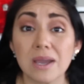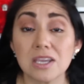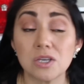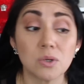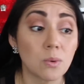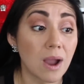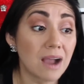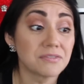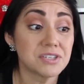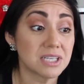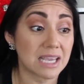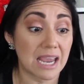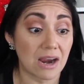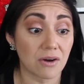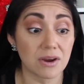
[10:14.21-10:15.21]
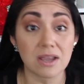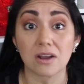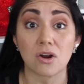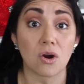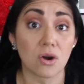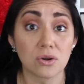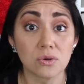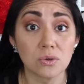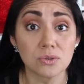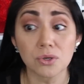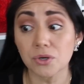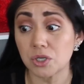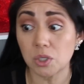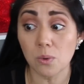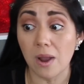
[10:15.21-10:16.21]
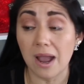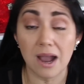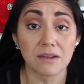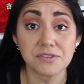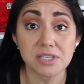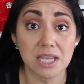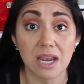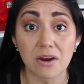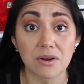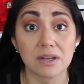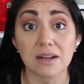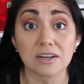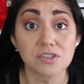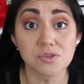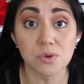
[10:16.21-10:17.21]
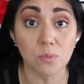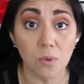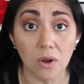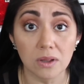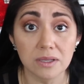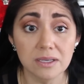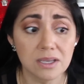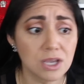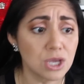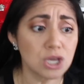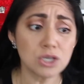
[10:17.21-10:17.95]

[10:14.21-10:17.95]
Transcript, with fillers: way you don't have to carry a card holder. You don't have to carry an extra wallet.